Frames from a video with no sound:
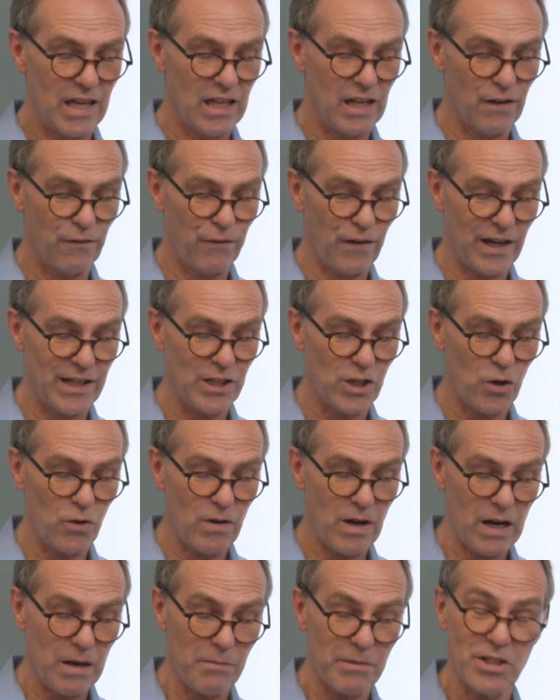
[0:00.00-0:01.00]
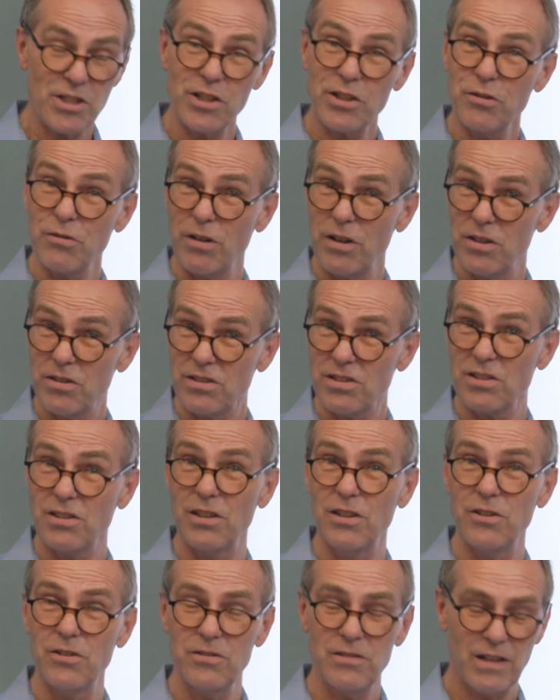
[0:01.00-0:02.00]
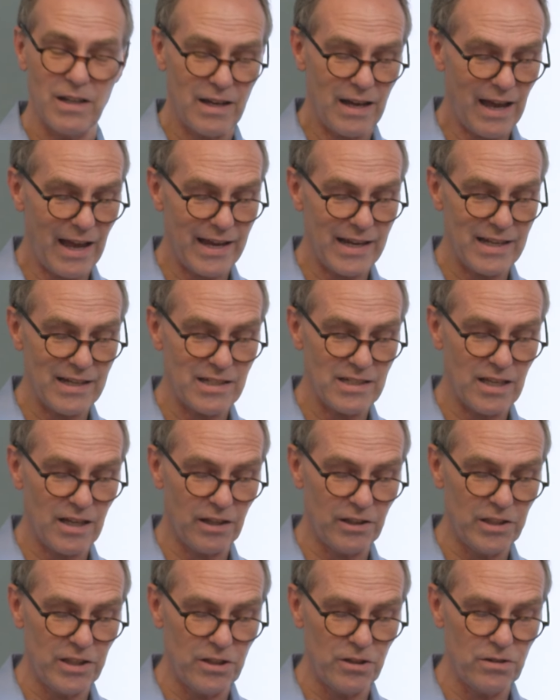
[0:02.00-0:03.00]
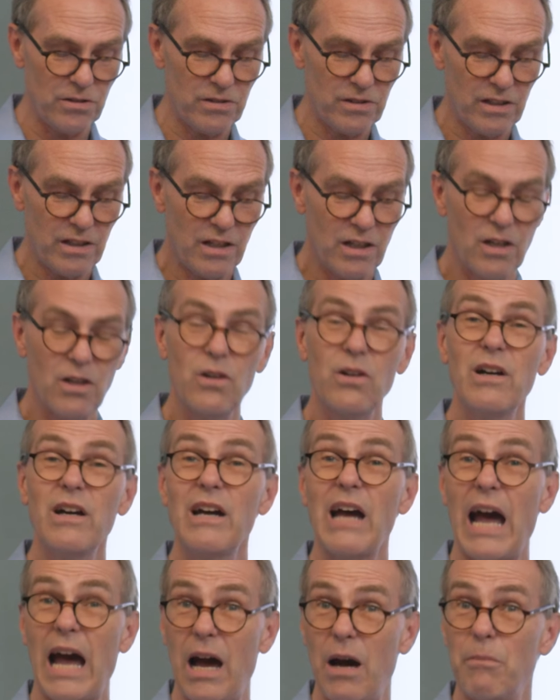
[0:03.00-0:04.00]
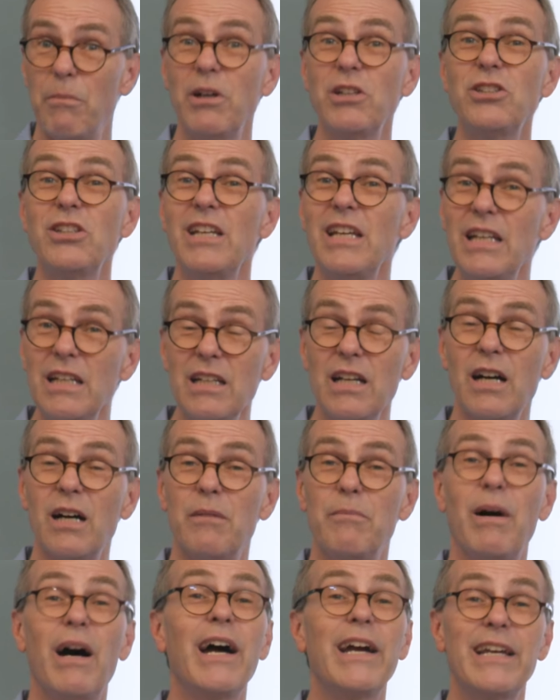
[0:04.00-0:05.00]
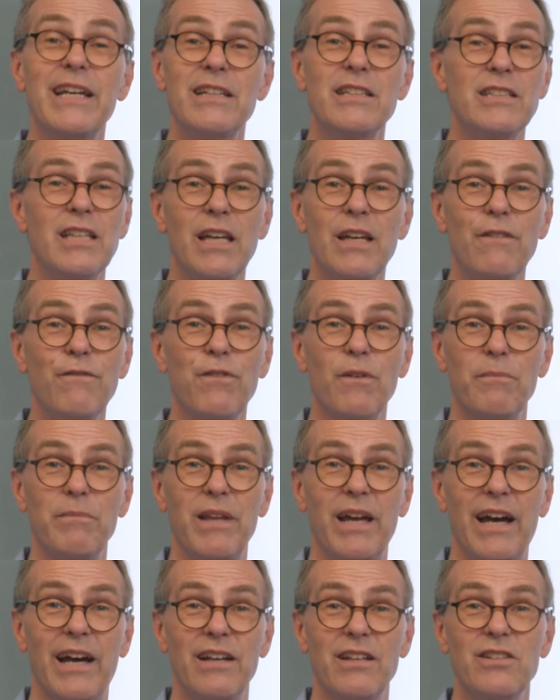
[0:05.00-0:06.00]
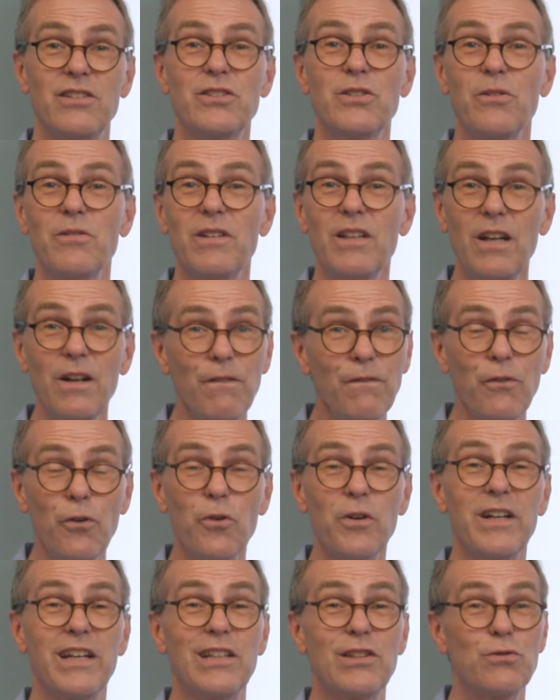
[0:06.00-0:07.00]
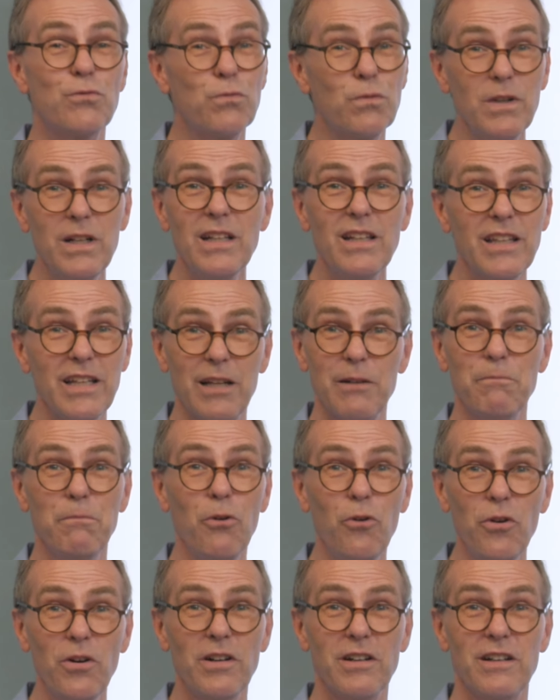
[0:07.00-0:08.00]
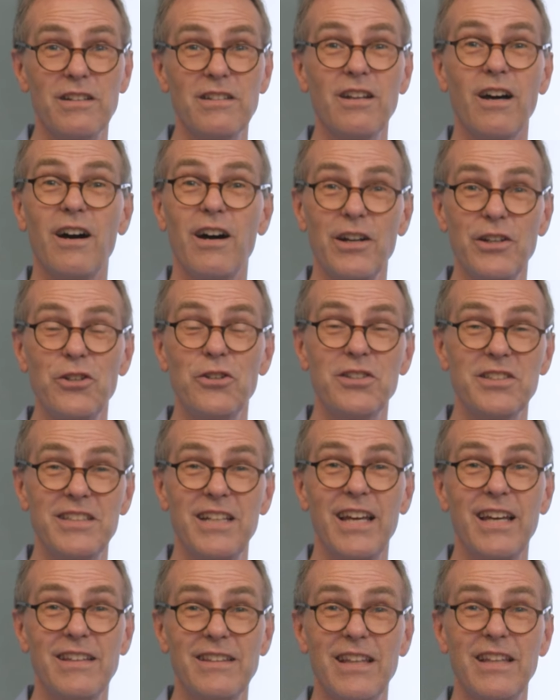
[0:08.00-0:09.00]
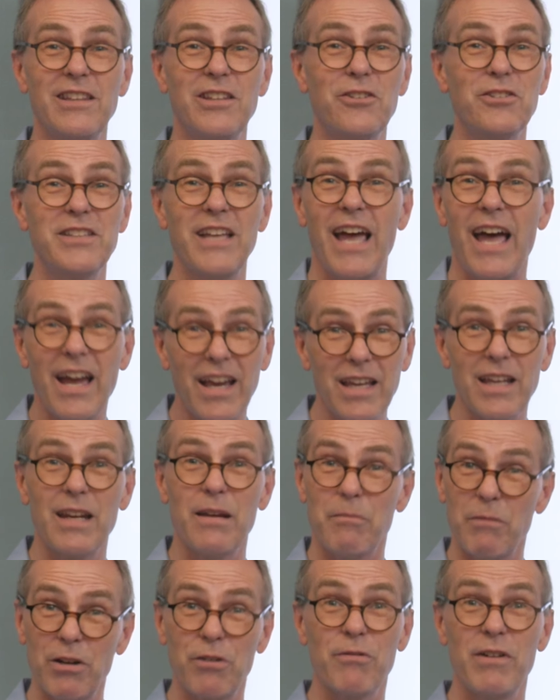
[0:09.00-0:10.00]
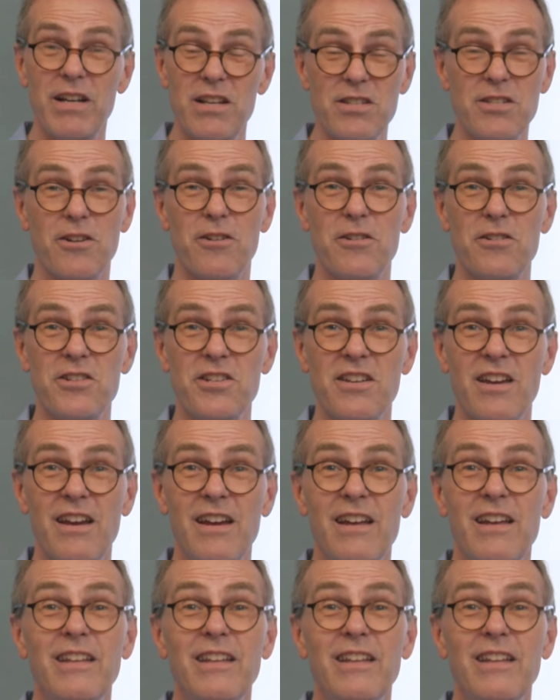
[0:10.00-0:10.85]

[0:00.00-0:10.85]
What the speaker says: And if I know how much it grows to, I can tell you how much income I can take from that. So therefore, it's really important to understand that there's academic research